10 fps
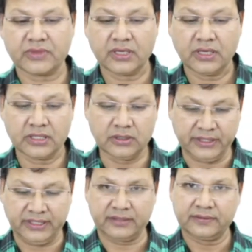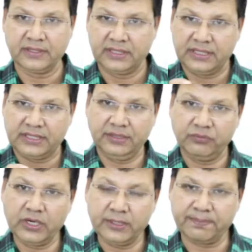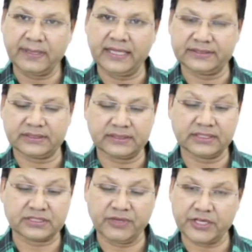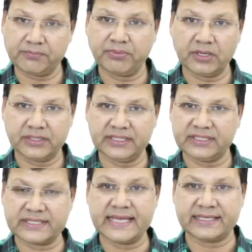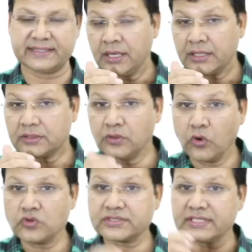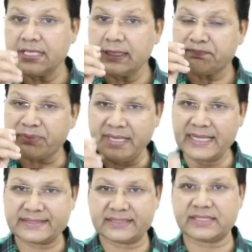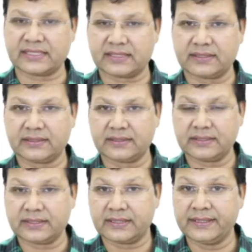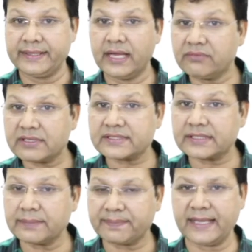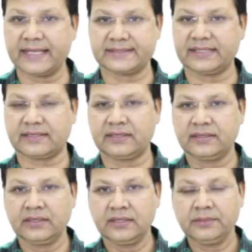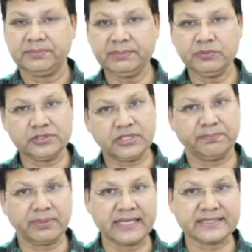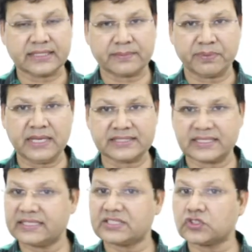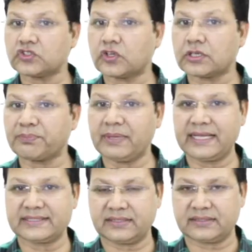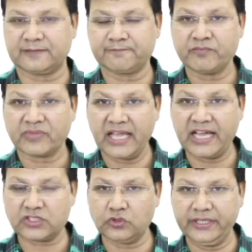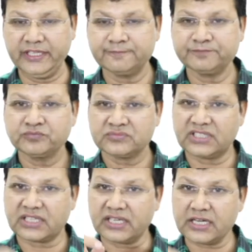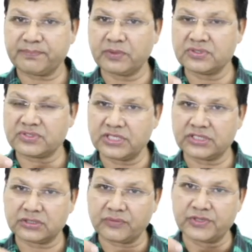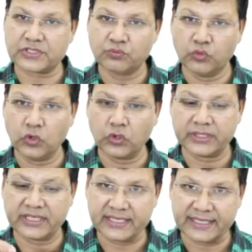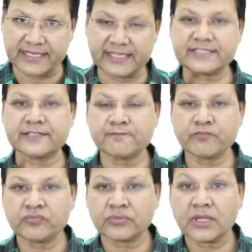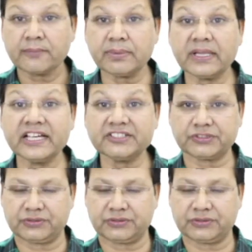Look here. The word pleasure is very important in this sentence. Don't say pleasure. Never say pleasure. People say pleasure, pleasure. This is not pleasure. Actually, the correct pronunciation of this word is pleasure.